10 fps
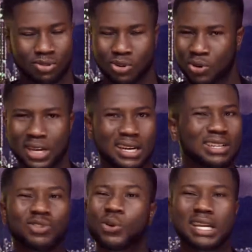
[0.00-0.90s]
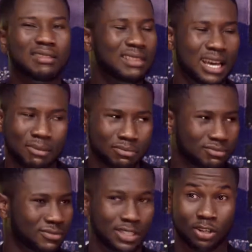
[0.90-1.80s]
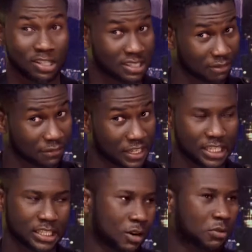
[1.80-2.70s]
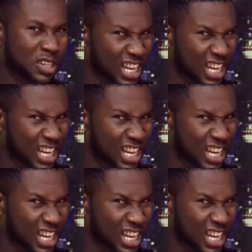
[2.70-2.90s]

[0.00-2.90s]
knowing them, not see finish out, but